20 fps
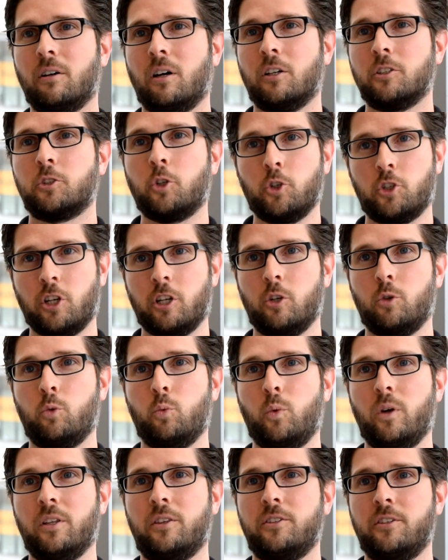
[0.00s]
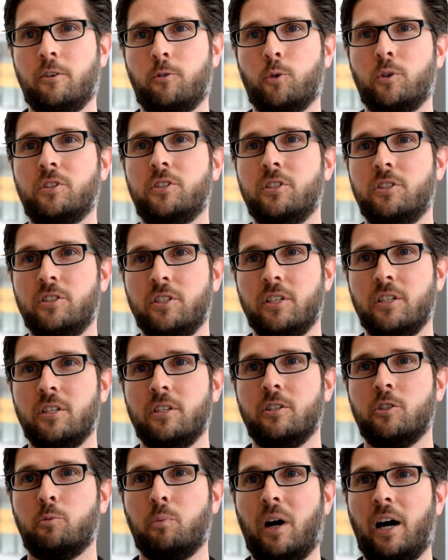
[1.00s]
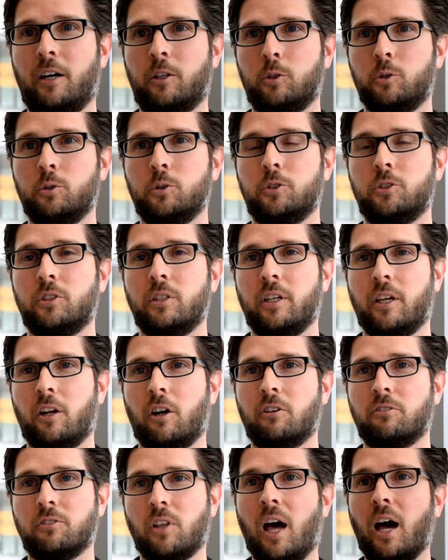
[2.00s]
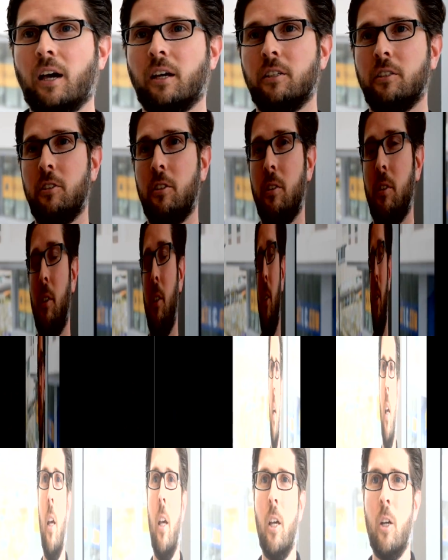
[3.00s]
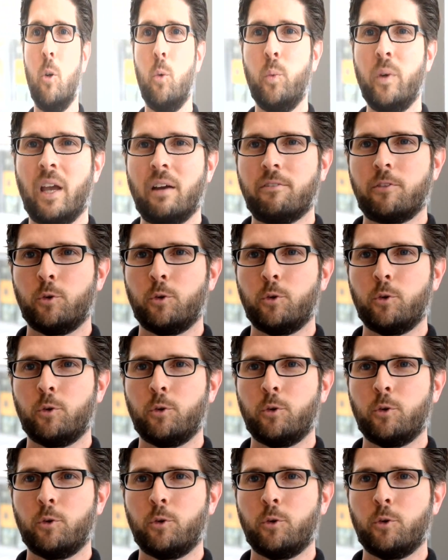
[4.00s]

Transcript: associated with different disease models in our flies. We have